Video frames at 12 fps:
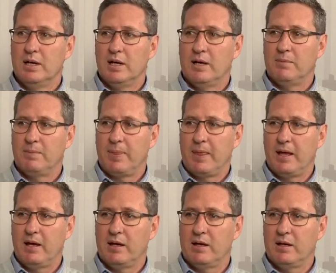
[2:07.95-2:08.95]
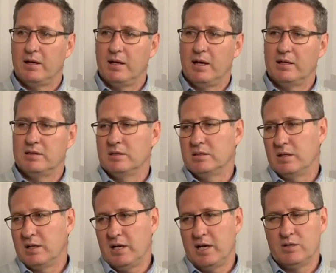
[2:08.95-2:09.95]
um, uh, as is
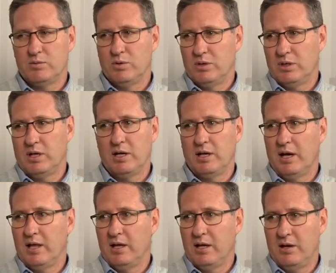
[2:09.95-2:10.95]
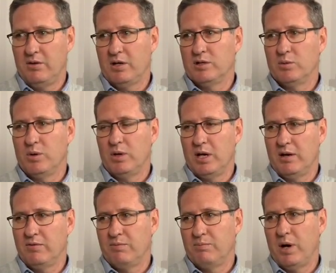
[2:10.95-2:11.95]
the case with uh, other areas where we
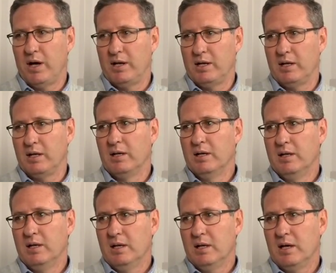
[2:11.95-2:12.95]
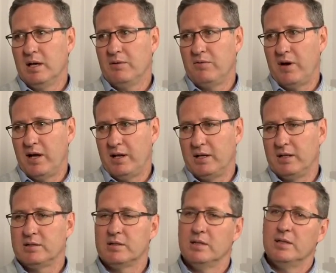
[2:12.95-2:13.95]
have binding uh,
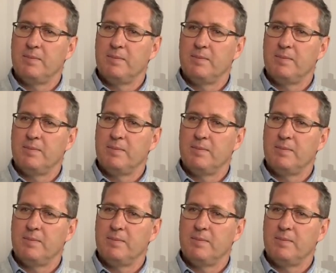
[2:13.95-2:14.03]
findings.